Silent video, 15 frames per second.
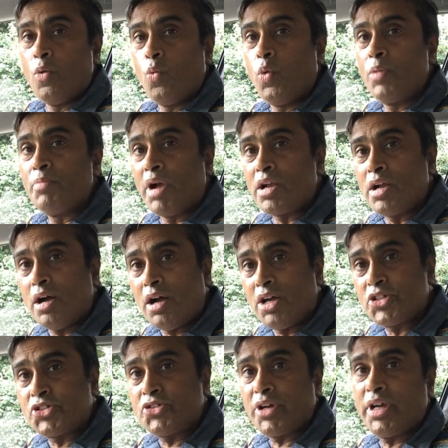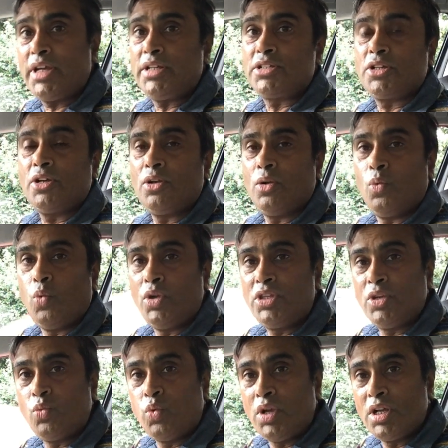With my car straight, with
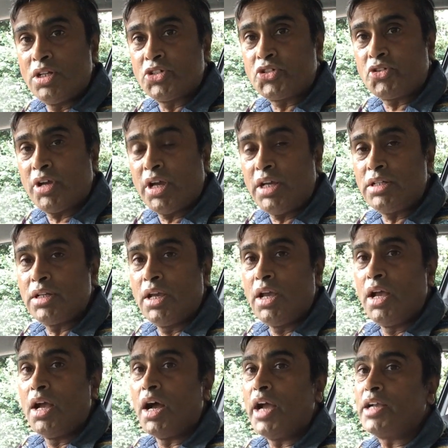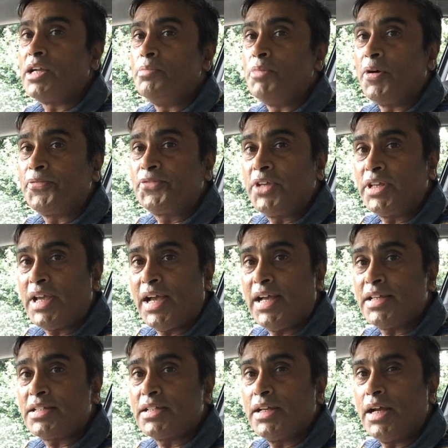the wheel straight, I come off the
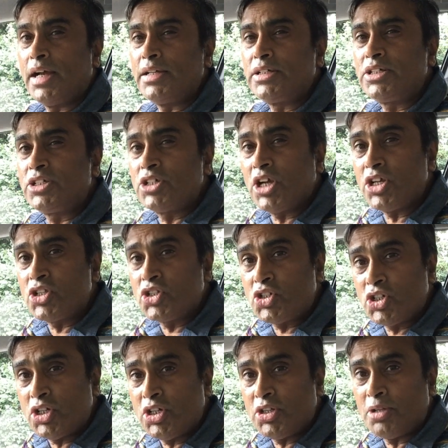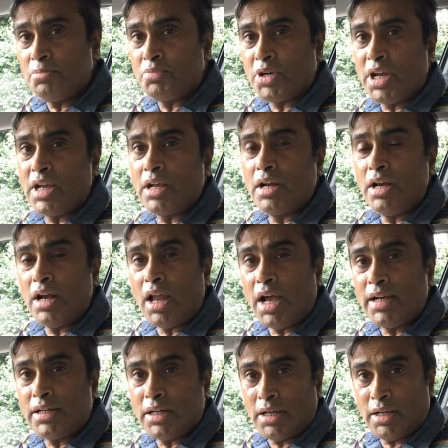gas and touch the brake
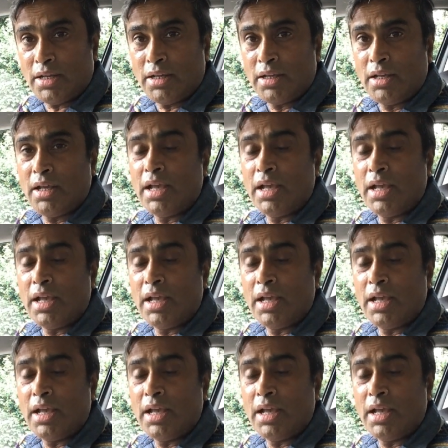lightly